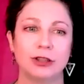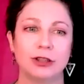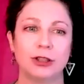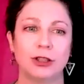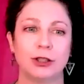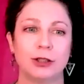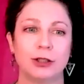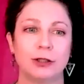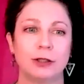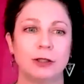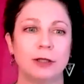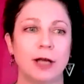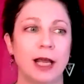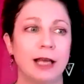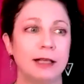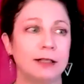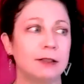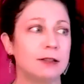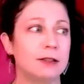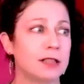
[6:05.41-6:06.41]
her,
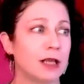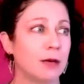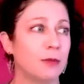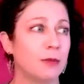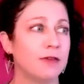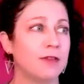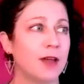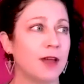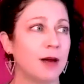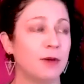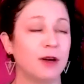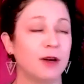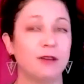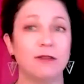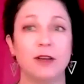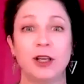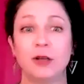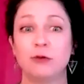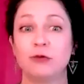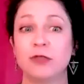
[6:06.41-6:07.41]
and some of them are
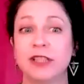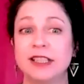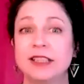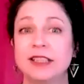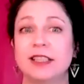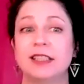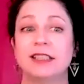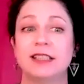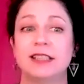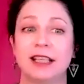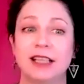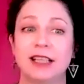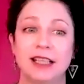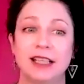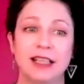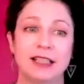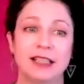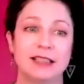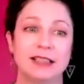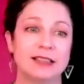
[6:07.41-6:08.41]
very recent
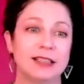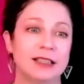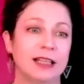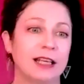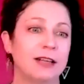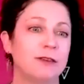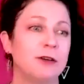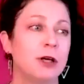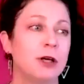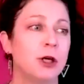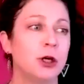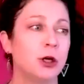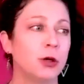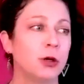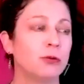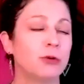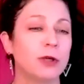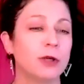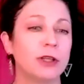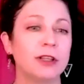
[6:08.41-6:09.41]
dedicants, and I
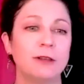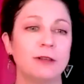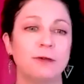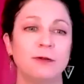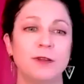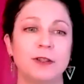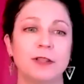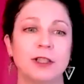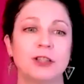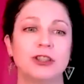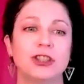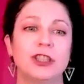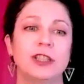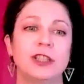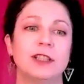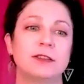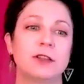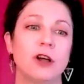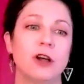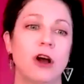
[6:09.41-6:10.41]
really feel like
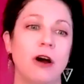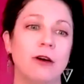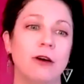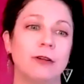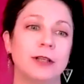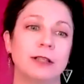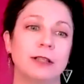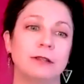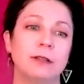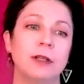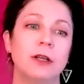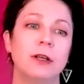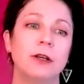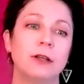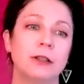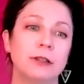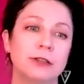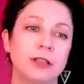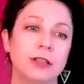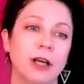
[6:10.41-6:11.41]
she is calling
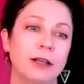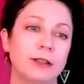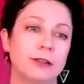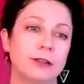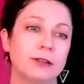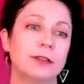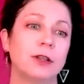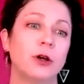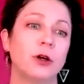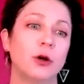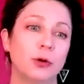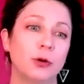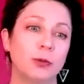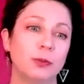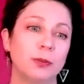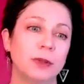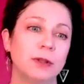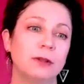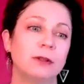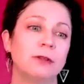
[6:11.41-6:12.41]
her daughters
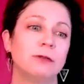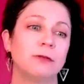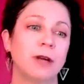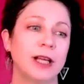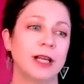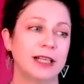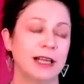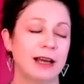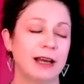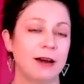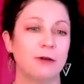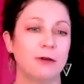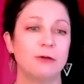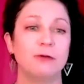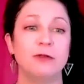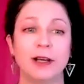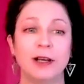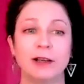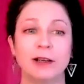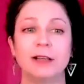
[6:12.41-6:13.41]
home right now
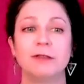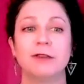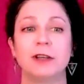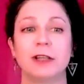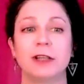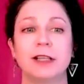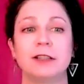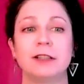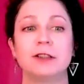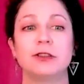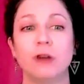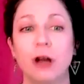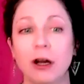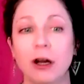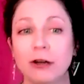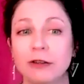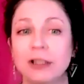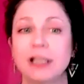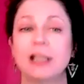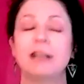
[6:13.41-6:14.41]
very, very
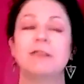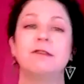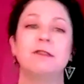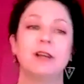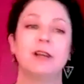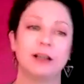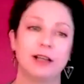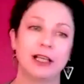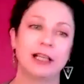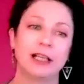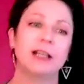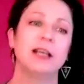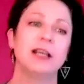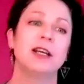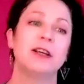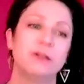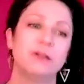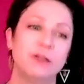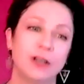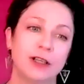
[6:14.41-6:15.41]
strongly and very,
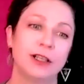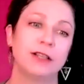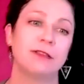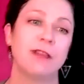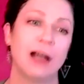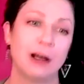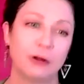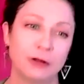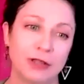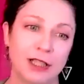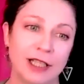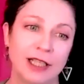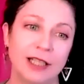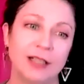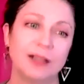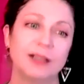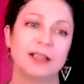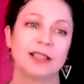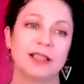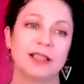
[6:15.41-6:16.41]
very loudly.